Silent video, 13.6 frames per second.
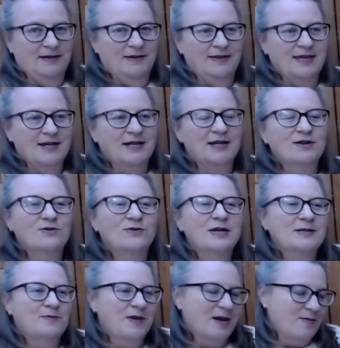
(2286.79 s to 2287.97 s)
There can always
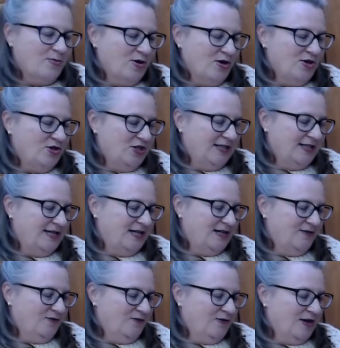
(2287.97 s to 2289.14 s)
be a project that you can
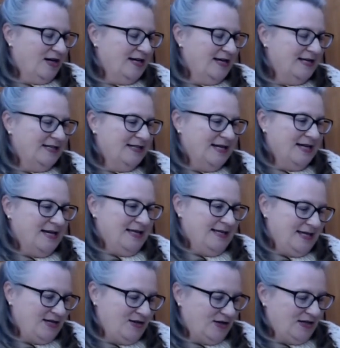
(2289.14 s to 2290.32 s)
find that
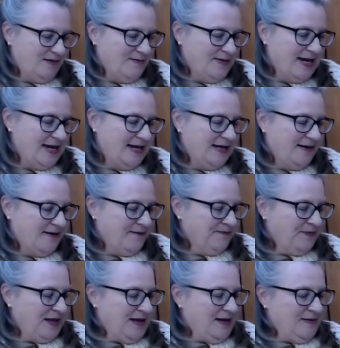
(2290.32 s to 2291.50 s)
you can make
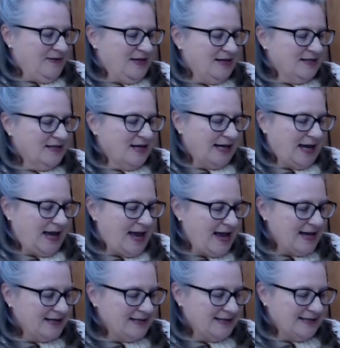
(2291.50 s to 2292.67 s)
things like
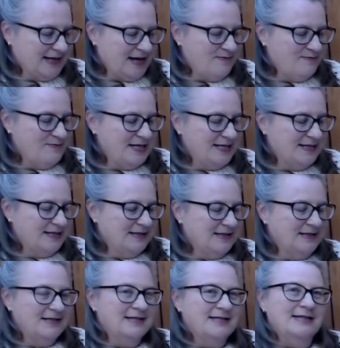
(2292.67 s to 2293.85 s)
hats and
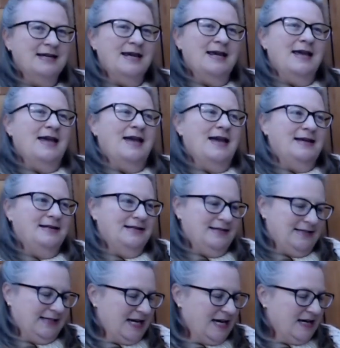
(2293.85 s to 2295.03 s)
mittens and
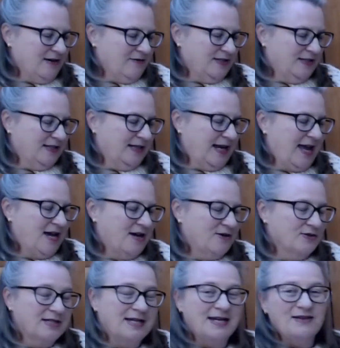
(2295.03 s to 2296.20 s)
scarves and
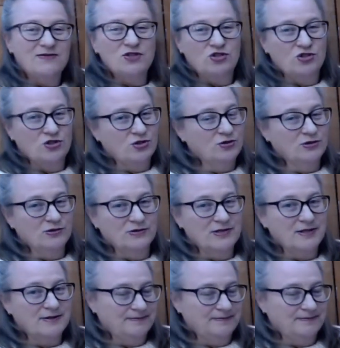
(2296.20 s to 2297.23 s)
cowls and even shawls.